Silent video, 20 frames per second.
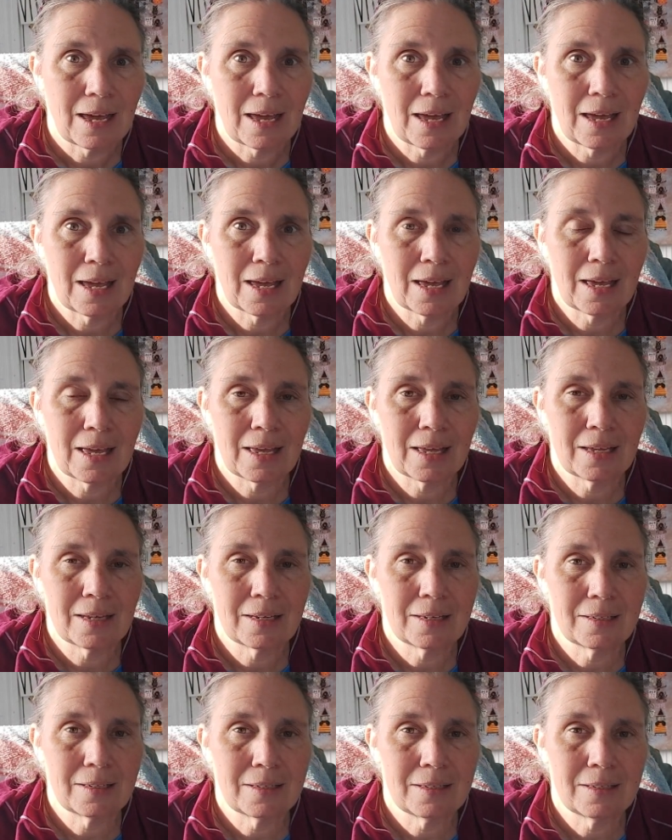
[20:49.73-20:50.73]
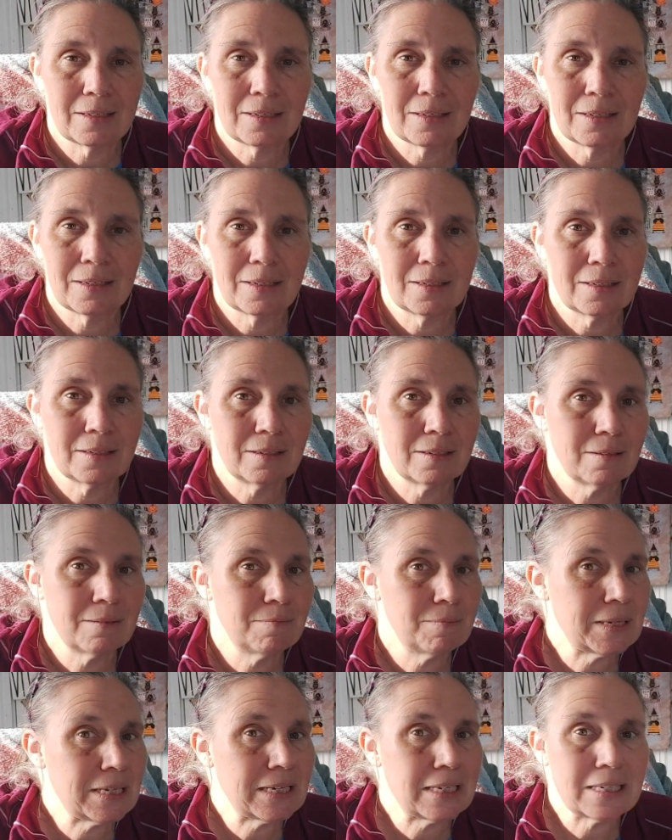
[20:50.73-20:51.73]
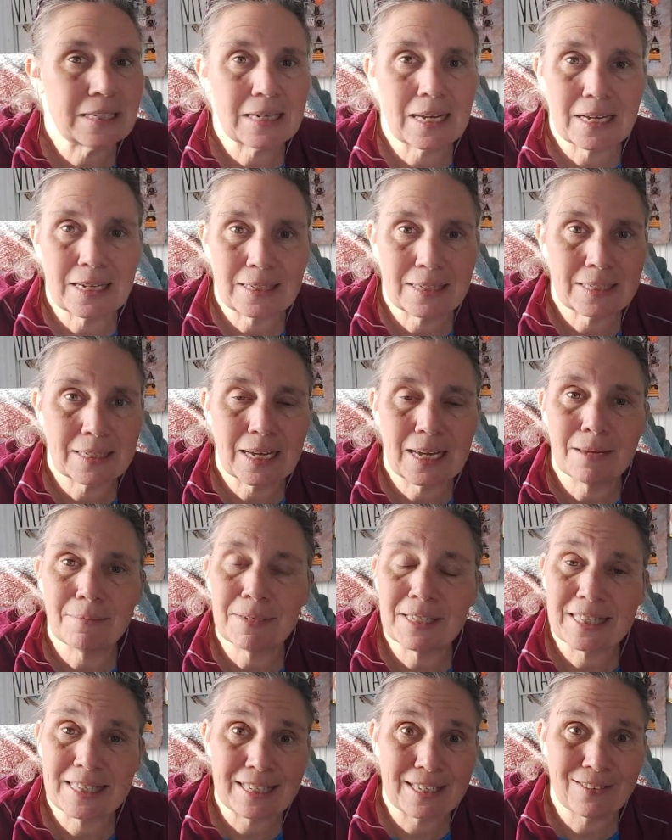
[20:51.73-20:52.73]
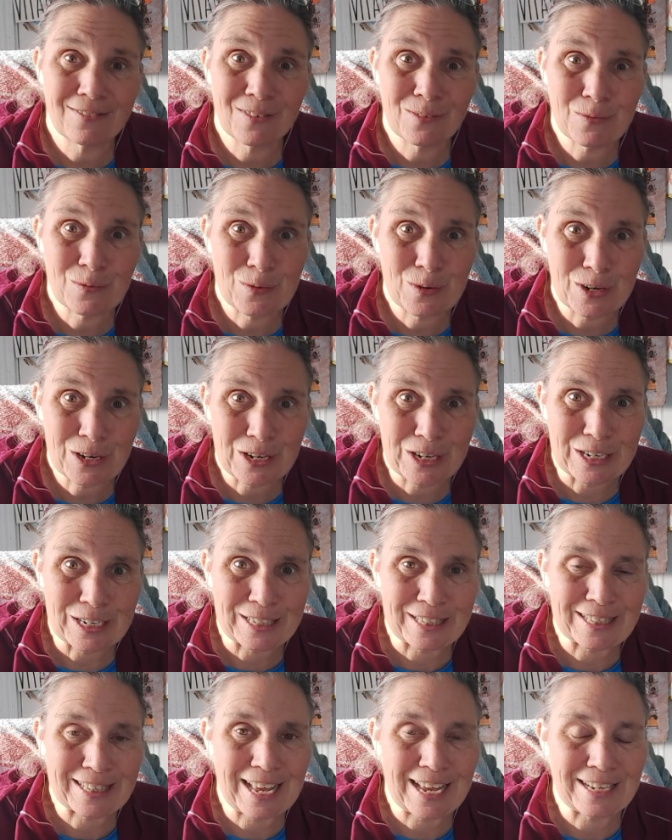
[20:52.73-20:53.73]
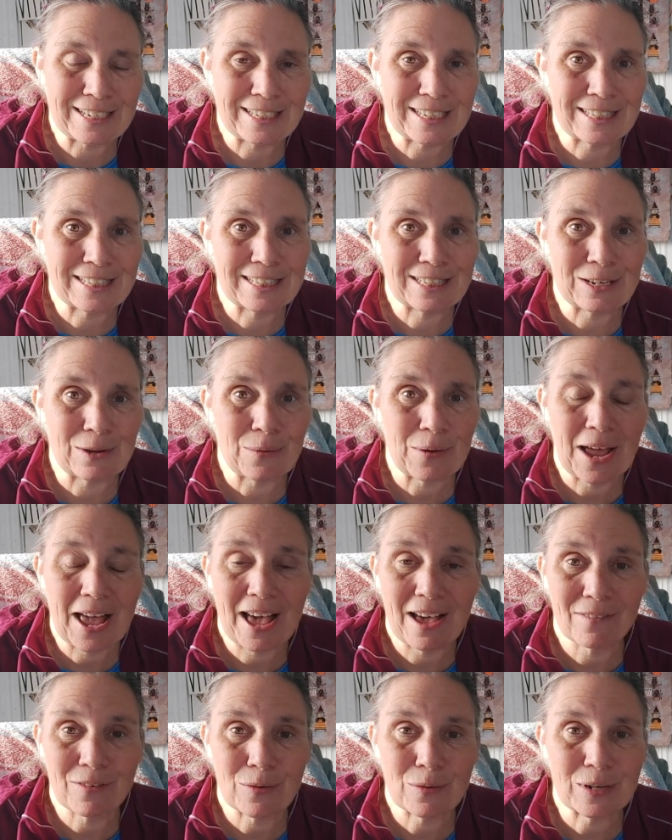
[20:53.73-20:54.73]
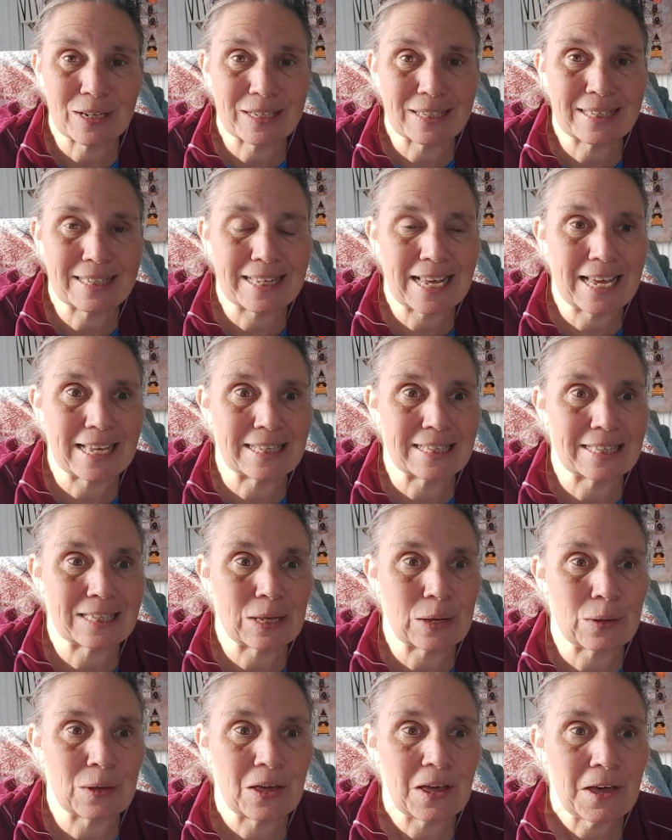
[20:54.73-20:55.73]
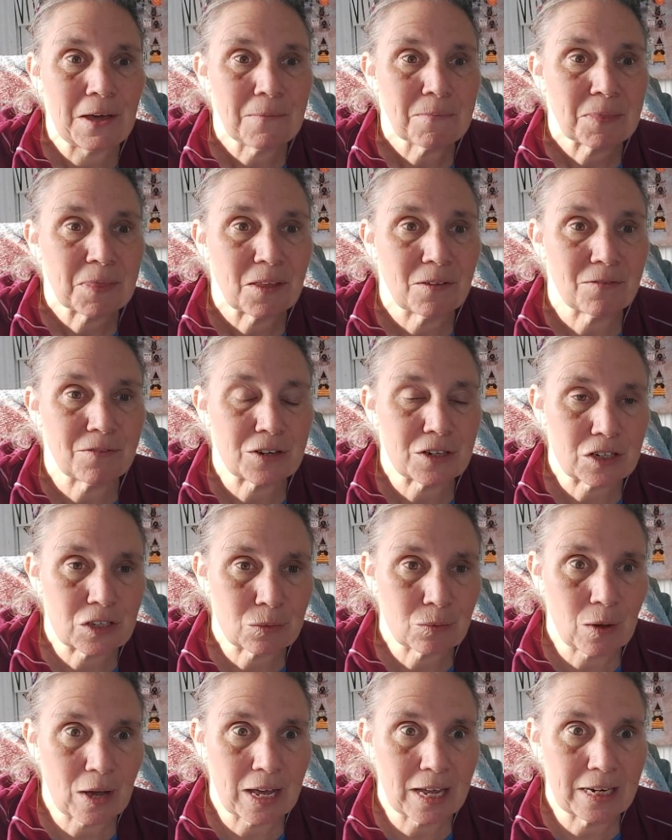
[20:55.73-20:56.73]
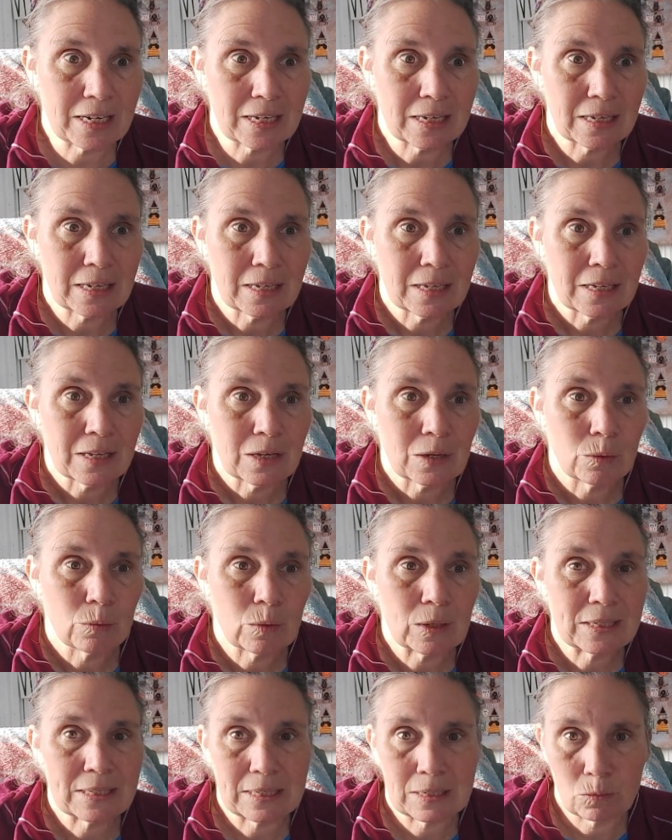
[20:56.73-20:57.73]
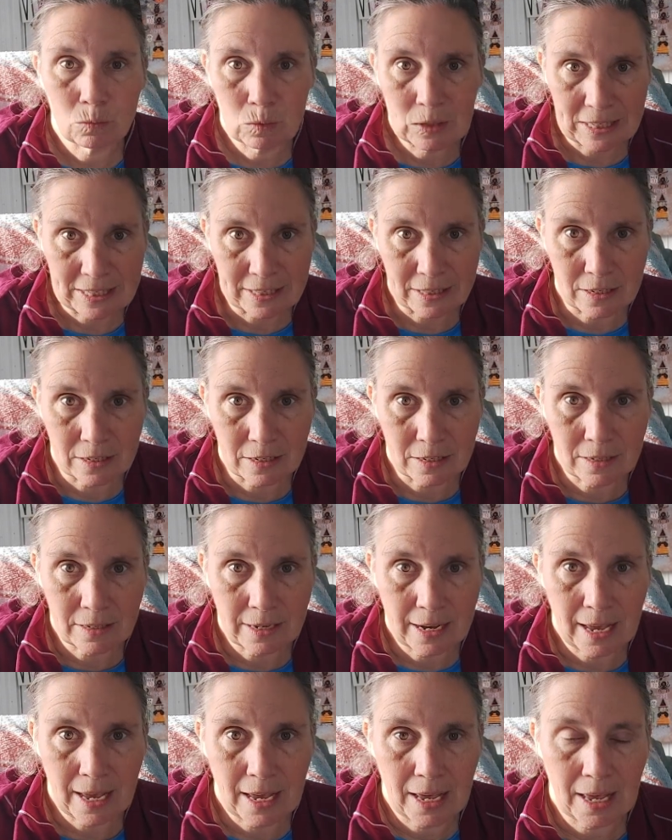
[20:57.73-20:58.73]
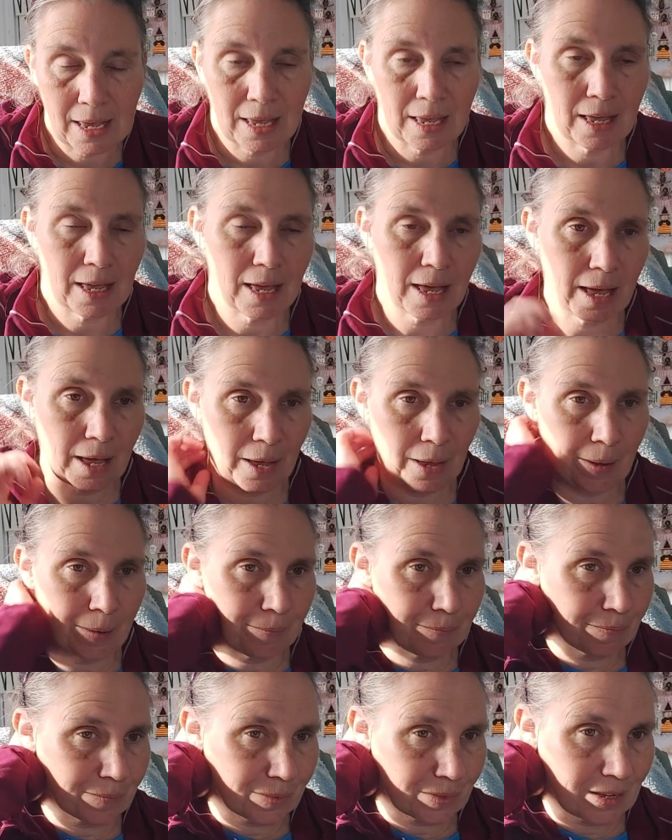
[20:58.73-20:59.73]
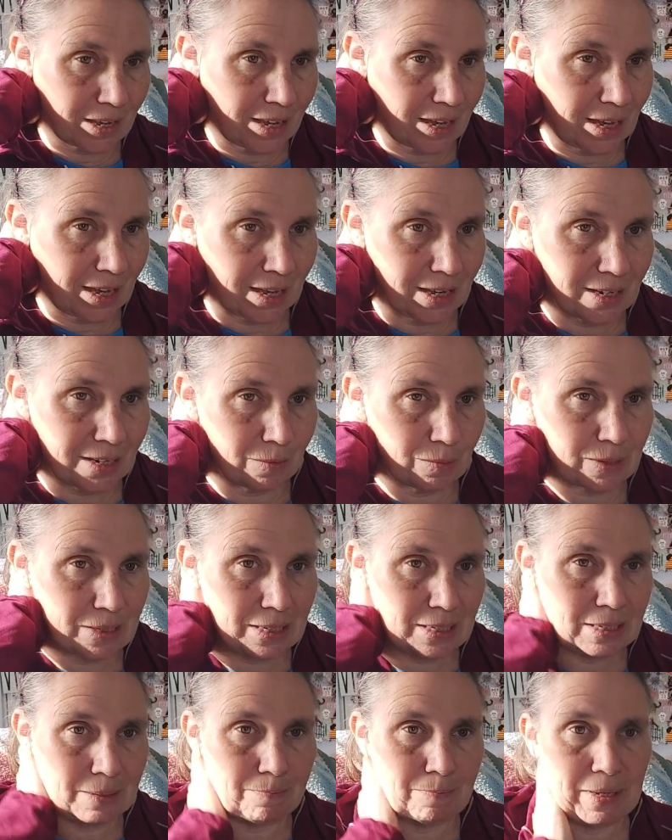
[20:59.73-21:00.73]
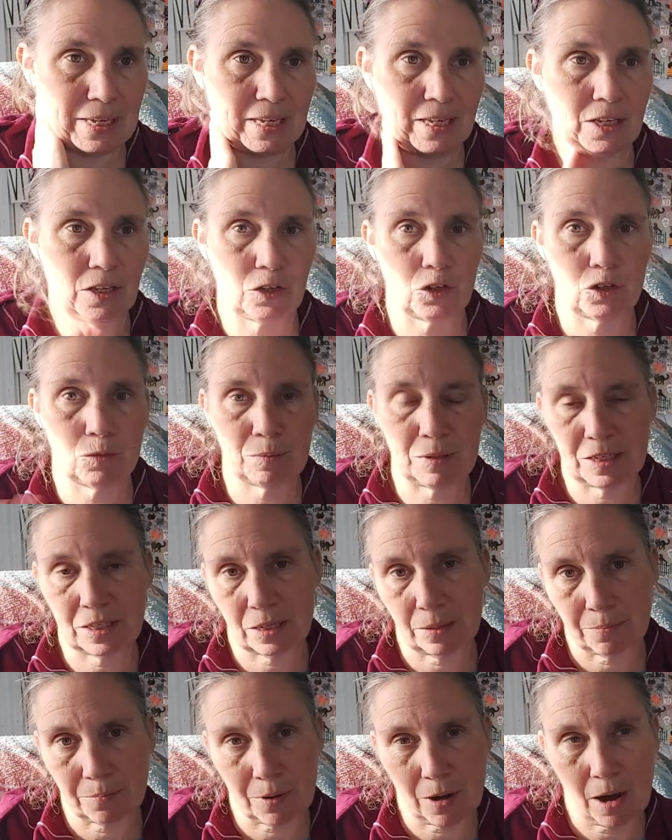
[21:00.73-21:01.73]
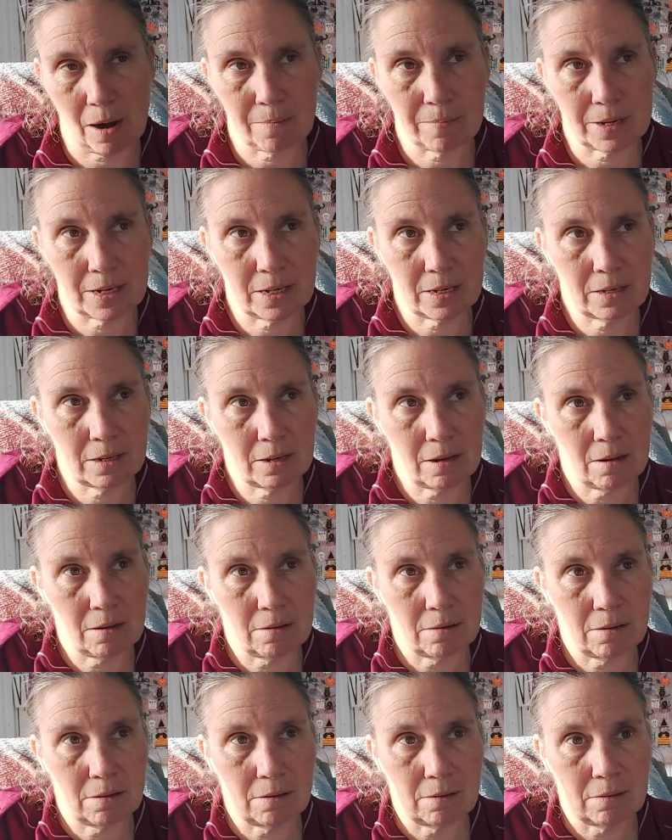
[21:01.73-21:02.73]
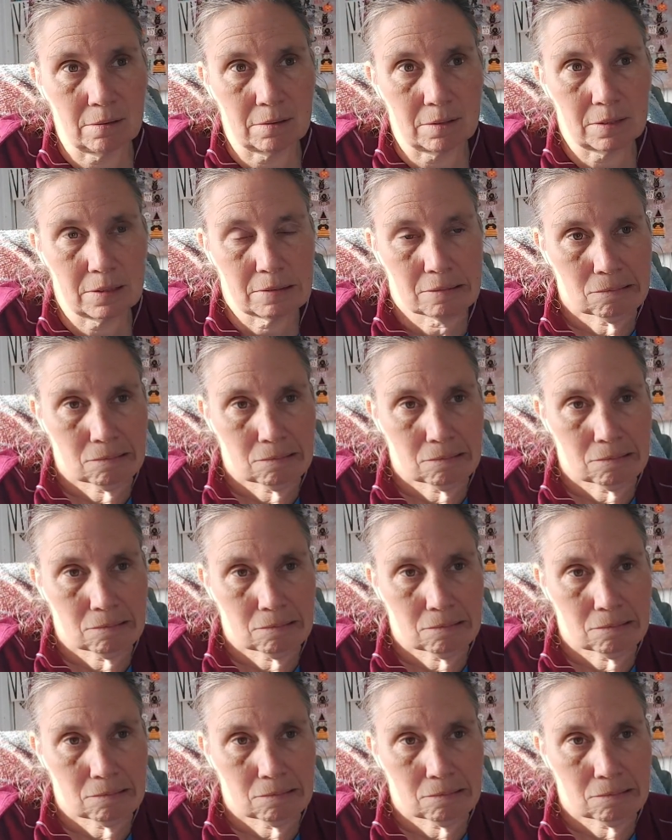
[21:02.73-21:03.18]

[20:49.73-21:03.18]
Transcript: And being nighttime, it's even worse. I just don't have a real sense. So the first one was in Windsor, and it was this big, huge piece of property called